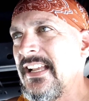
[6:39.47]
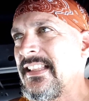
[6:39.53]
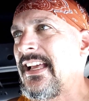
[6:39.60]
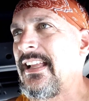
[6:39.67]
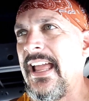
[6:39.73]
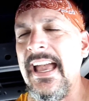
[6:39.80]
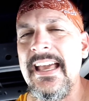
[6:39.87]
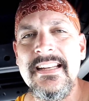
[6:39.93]

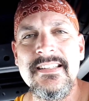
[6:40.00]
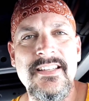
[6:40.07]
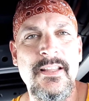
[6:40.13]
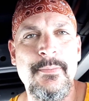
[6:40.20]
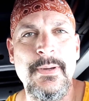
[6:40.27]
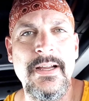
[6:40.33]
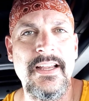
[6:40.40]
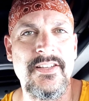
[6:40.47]
that added to
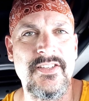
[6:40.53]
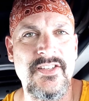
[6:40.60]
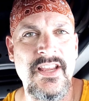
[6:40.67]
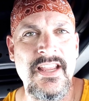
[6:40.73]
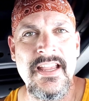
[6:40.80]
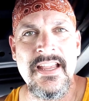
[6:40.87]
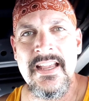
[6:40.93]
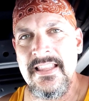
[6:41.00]
the
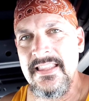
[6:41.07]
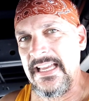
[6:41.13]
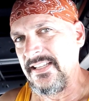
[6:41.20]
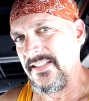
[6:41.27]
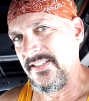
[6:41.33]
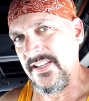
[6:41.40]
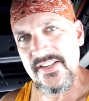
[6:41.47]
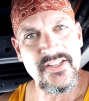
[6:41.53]
bus
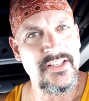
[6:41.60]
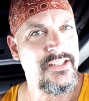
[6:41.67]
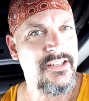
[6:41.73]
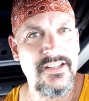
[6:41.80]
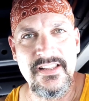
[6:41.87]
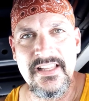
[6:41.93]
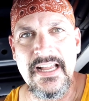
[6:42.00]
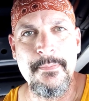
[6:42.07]
that doesn't
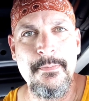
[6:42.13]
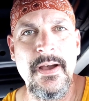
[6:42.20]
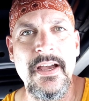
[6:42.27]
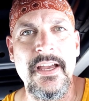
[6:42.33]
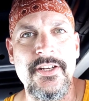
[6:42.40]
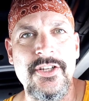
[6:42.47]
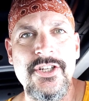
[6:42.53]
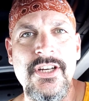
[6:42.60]
look like
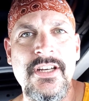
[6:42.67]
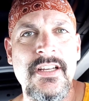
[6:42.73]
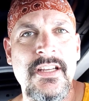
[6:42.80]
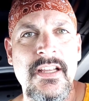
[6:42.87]
much,